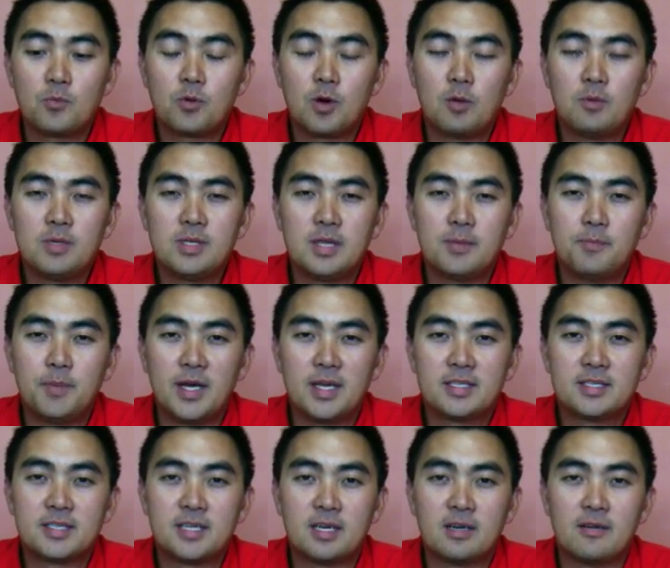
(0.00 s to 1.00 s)
probably the
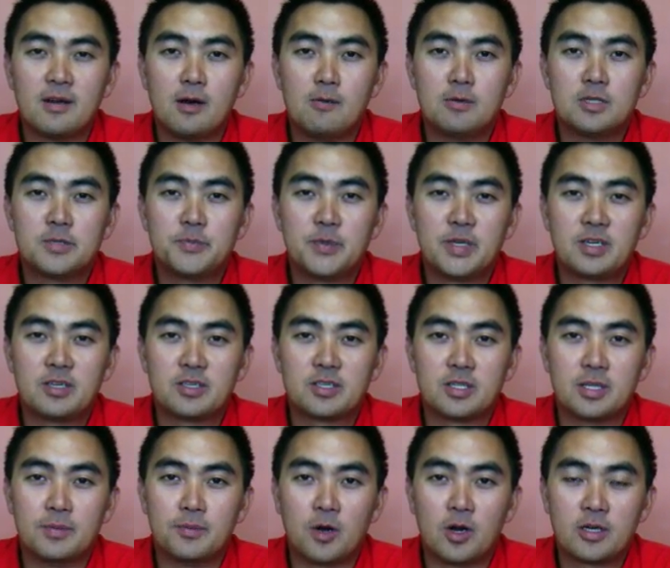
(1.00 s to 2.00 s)
best set of helmet speakers
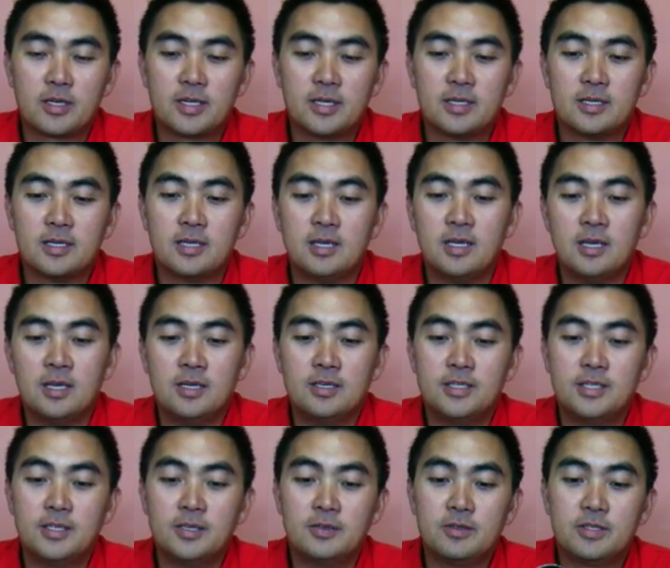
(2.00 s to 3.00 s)
on the market
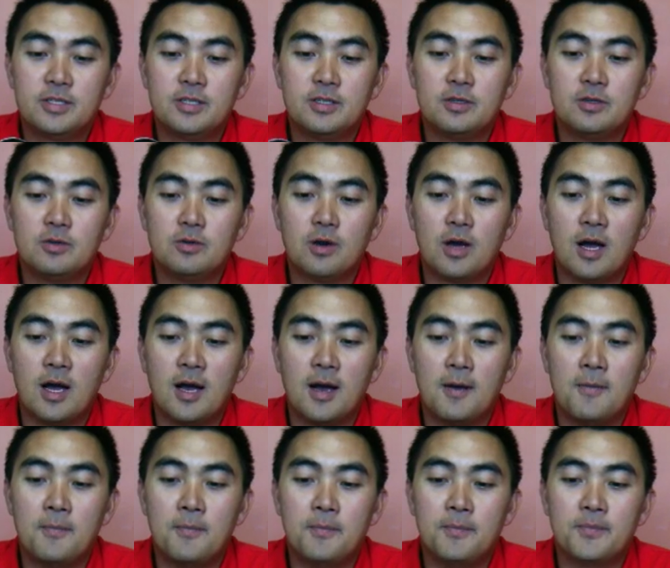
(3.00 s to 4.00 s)
due to
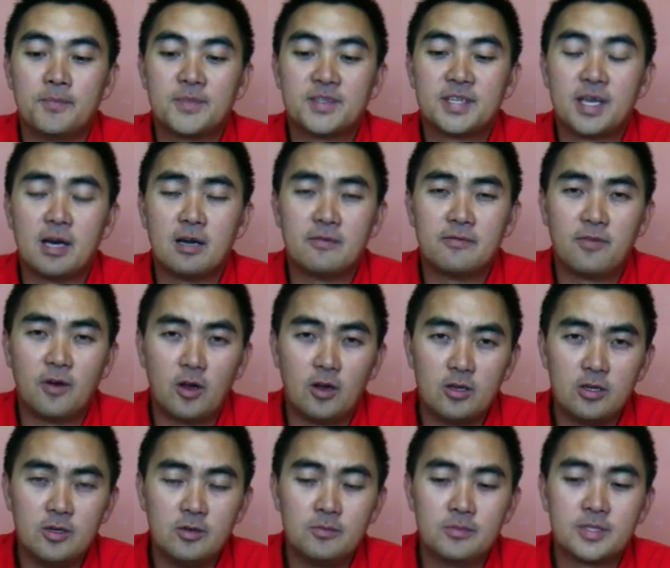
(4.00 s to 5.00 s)
sound
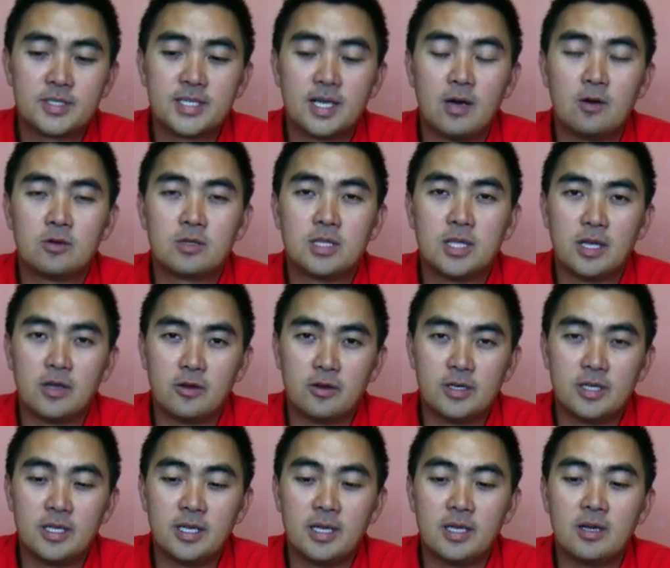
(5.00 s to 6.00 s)
volume, sound
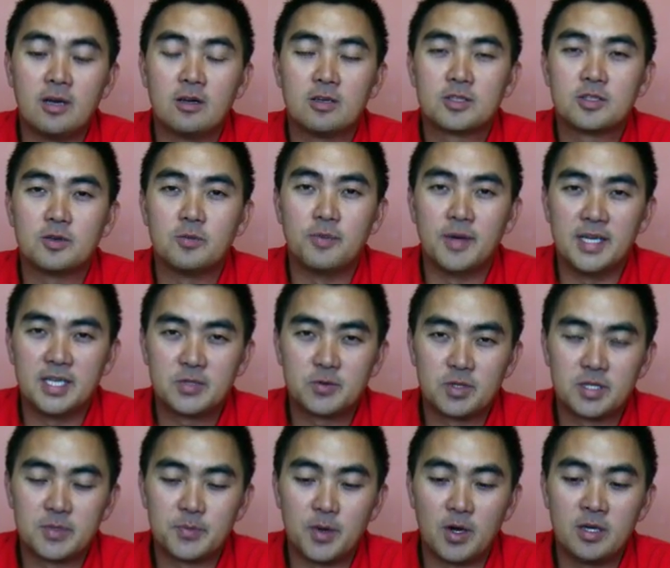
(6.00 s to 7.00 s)
clarity, and also bass
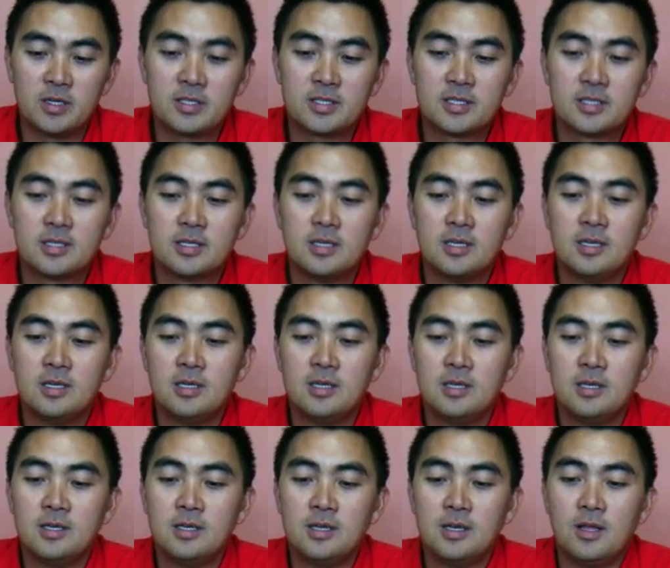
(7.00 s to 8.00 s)
response.
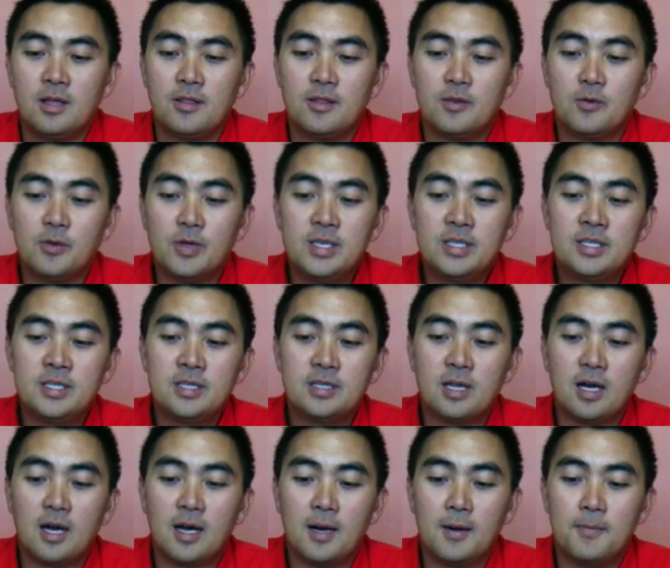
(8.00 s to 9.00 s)
The
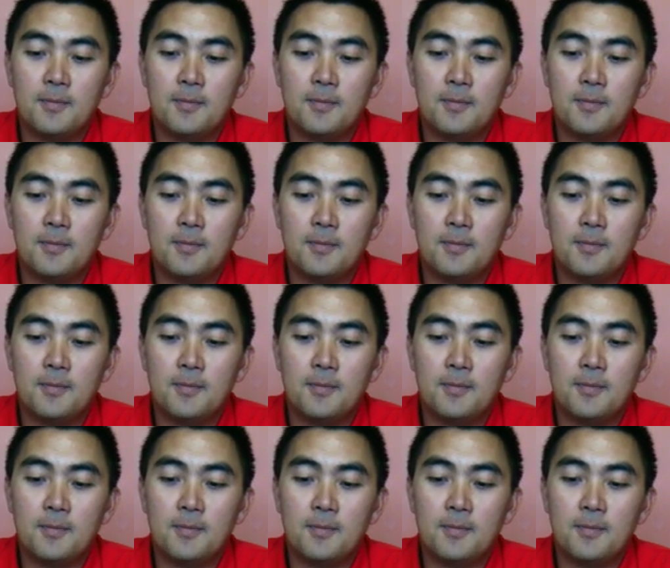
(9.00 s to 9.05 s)
reason